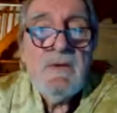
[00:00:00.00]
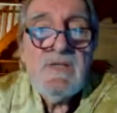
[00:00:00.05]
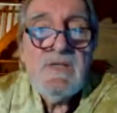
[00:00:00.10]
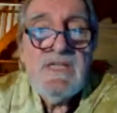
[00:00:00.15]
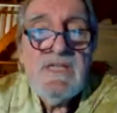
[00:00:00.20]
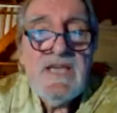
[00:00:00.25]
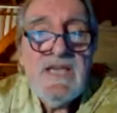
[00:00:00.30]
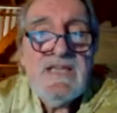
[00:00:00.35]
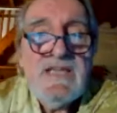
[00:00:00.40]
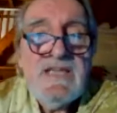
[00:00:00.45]

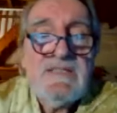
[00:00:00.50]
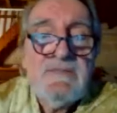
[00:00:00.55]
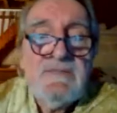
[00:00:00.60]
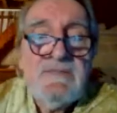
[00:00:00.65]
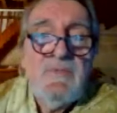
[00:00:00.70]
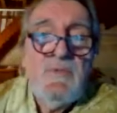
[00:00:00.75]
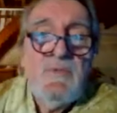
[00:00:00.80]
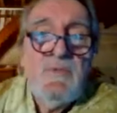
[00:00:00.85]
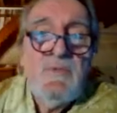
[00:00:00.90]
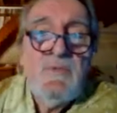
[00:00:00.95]
yes,
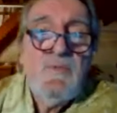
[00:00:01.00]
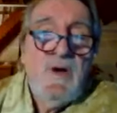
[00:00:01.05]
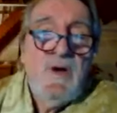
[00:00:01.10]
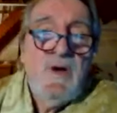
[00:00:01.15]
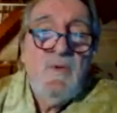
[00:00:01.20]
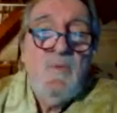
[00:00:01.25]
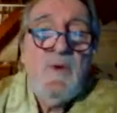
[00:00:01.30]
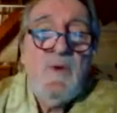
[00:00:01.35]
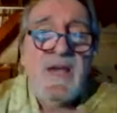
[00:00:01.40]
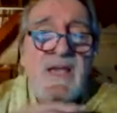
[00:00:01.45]

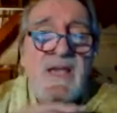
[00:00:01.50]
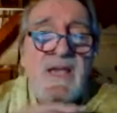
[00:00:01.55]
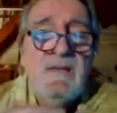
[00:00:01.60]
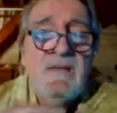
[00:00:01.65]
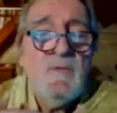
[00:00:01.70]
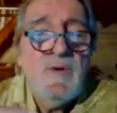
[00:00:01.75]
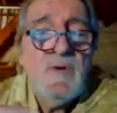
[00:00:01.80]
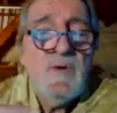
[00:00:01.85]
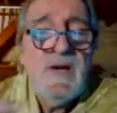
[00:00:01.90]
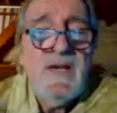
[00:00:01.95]

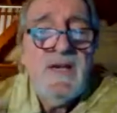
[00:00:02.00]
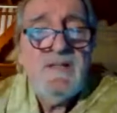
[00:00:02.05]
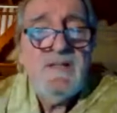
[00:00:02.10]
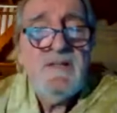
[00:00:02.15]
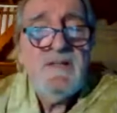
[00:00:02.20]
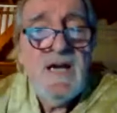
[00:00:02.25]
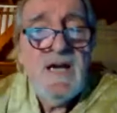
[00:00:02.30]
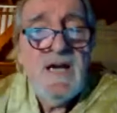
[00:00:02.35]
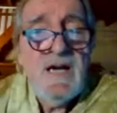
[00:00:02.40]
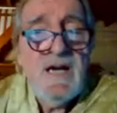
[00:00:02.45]
why
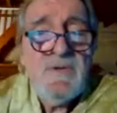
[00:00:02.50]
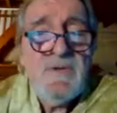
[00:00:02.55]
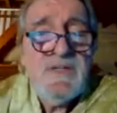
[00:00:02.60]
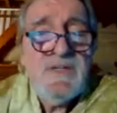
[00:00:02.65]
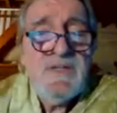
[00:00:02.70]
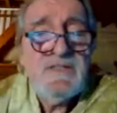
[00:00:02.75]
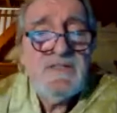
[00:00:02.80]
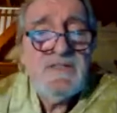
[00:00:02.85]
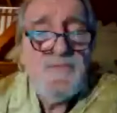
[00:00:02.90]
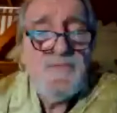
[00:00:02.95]
the
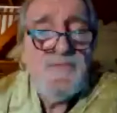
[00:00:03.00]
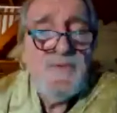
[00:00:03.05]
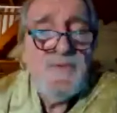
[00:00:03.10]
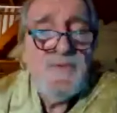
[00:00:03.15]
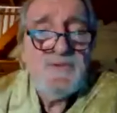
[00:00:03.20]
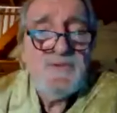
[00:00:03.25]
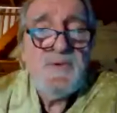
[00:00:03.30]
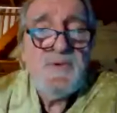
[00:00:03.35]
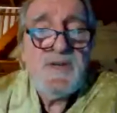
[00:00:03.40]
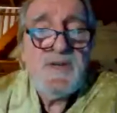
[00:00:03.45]
how is a
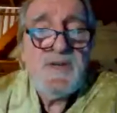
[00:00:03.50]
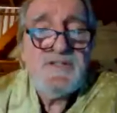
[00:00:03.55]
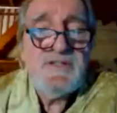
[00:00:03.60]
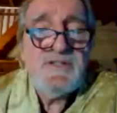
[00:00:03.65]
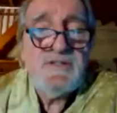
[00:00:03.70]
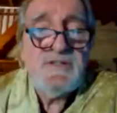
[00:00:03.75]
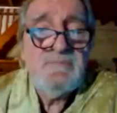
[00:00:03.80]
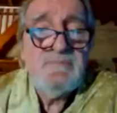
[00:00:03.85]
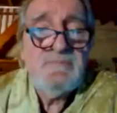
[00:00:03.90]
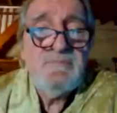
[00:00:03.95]
false
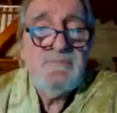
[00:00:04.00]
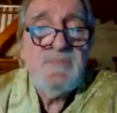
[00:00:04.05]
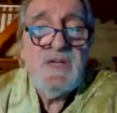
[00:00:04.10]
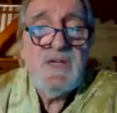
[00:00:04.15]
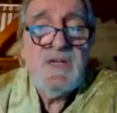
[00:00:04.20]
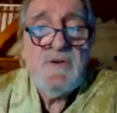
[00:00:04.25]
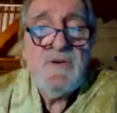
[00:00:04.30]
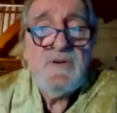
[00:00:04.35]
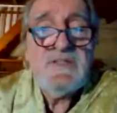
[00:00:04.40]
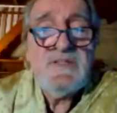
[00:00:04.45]

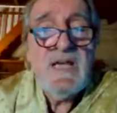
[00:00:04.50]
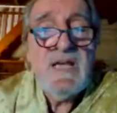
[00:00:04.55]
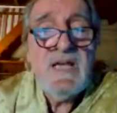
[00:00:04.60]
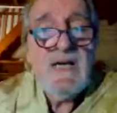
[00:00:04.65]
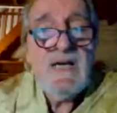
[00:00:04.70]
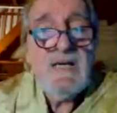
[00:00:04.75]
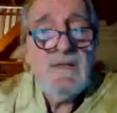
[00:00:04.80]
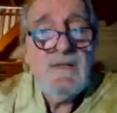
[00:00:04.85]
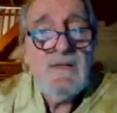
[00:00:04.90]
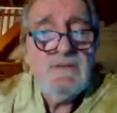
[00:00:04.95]
question?
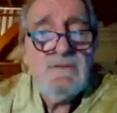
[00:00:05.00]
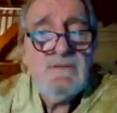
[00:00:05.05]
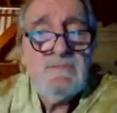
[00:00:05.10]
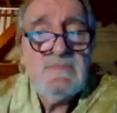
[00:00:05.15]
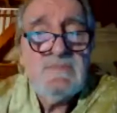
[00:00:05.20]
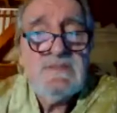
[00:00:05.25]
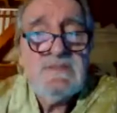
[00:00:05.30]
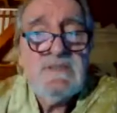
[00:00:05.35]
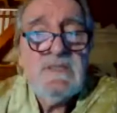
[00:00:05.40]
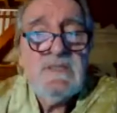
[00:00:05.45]
Because
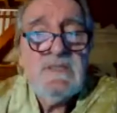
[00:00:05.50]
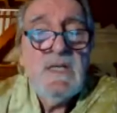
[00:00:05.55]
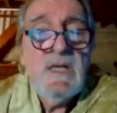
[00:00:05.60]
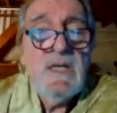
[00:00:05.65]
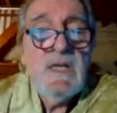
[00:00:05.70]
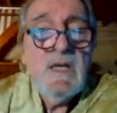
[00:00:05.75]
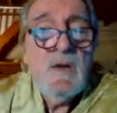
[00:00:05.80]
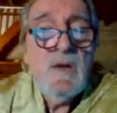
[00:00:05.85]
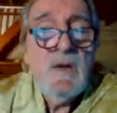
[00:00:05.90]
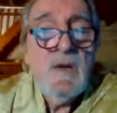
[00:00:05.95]
how
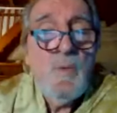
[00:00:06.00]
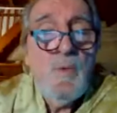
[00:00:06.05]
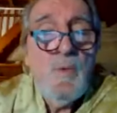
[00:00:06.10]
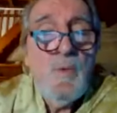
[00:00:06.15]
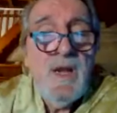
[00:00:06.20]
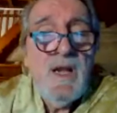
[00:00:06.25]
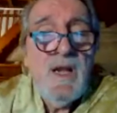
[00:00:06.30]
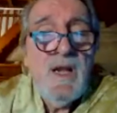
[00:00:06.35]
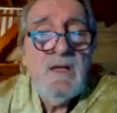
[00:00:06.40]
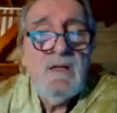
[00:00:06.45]

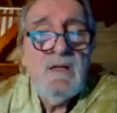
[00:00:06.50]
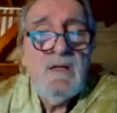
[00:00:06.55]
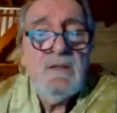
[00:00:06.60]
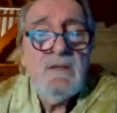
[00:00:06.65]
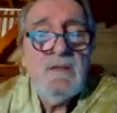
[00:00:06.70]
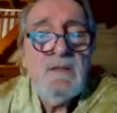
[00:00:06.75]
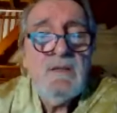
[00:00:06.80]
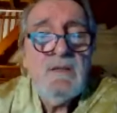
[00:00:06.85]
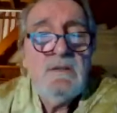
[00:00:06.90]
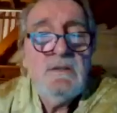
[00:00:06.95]

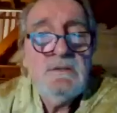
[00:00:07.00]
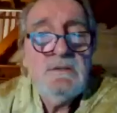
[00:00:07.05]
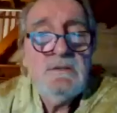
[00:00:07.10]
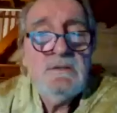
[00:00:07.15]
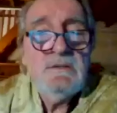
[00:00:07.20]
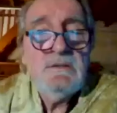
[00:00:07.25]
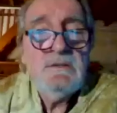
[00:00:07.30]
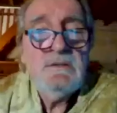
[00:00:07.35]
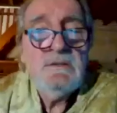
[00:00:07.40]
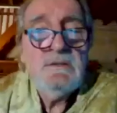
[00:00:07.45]

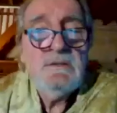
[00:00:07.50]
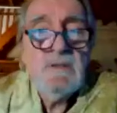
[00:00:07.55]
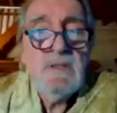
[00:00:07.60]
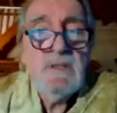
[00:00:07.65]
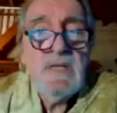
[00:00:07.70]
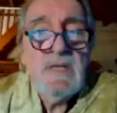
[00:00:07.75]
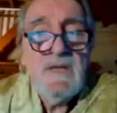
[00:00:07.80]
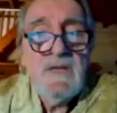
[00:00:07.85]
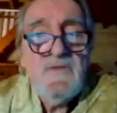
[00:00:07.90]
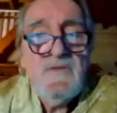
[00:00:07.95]
will
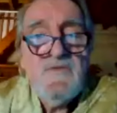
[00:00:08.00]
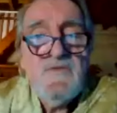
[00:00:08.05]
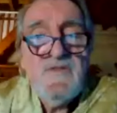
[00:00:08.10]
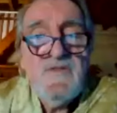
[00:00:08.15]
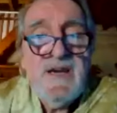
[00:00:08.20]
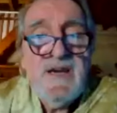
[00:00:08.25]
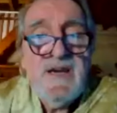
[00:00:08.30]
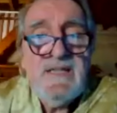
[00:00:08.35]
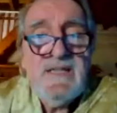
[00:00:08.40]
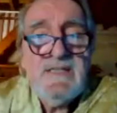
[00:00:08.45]

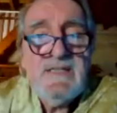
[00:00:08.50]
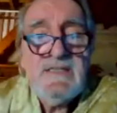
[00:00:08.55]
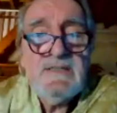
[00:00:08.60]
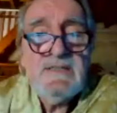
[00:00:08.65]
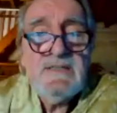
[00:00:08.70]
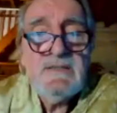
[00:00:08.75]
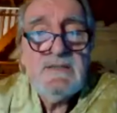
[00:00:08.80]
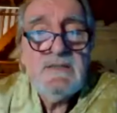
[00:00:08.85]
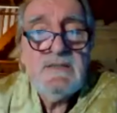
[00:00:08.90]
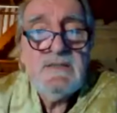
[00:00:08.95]

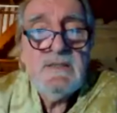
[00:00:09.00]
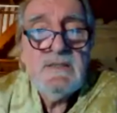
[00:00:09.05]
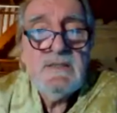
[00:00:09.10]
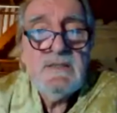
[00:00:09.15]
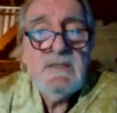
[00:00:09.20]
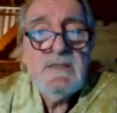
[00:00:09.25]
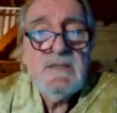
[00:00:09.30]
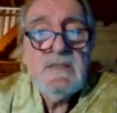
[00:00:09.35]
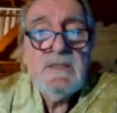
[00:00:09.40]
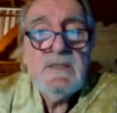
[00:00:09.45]
invite
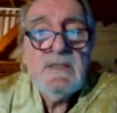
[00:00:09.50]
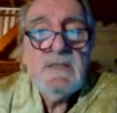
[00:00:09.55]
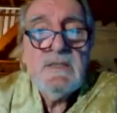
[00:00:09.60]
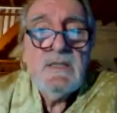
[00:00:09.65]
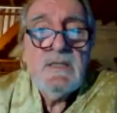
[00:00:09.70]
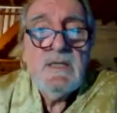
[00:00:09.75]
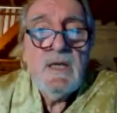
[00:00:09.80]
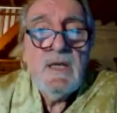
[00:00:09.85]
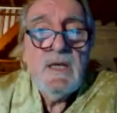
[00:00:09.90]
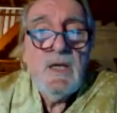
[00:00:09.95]

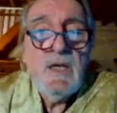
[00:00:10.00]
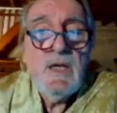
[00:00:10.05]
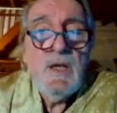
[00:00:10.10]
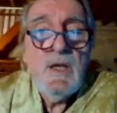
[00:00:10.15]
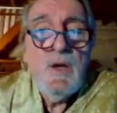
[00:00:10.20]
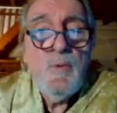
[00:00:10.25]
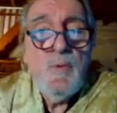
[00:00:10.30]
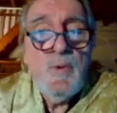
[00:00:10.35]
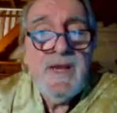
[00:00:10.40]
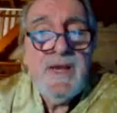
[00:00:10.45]
a
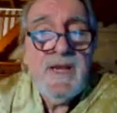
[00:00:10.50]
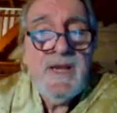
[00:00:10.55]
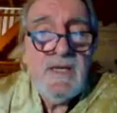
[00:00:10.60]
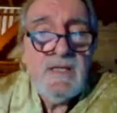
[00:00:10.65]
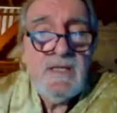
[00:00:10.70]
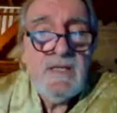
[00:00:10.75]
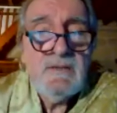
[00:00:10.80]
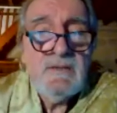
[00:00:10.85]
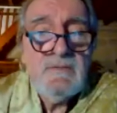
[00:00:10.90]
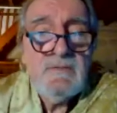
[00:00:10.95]

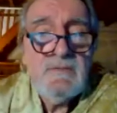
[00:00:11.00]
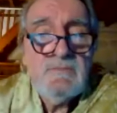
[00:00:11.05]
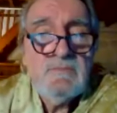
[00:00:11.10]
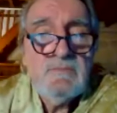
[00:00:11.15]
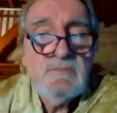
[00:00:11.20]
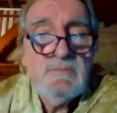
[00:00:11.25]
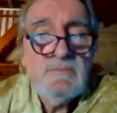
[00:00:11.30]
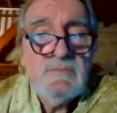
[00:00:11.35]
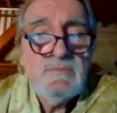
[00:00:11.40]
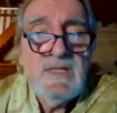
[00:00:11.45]
way.
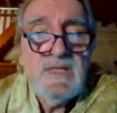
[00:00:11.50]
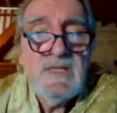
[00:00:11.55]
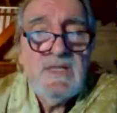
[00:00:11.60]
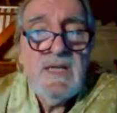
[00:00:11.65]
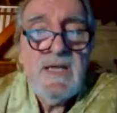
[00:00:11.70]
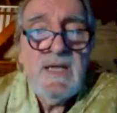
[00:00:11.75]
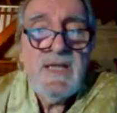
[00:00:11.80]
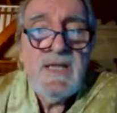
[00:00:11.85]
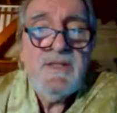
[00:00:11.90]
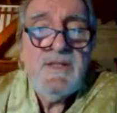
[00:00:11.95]

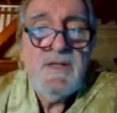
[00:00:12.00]
And